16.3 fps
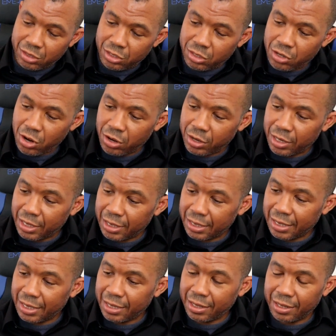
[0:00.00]
to turn it
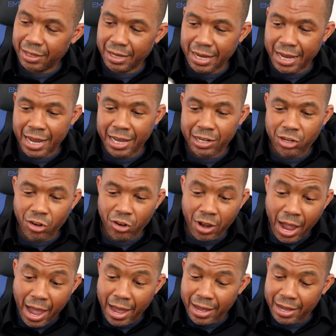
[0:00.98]
in
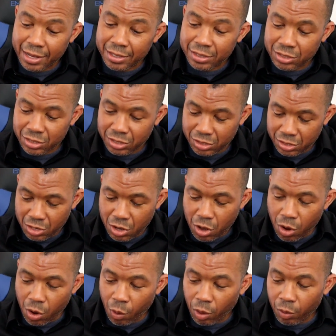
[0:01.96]
your hands
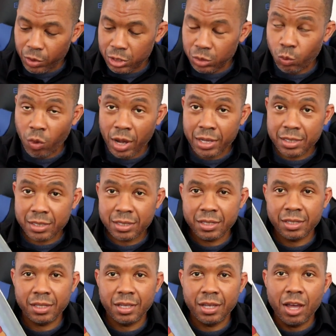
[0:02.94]
what was
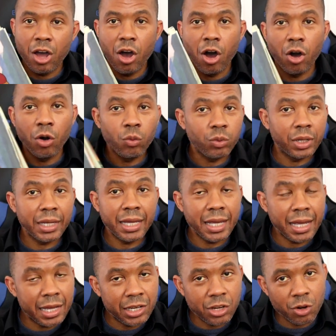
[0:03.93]
once
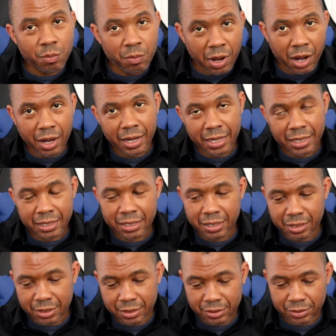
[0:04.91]
only in your mind.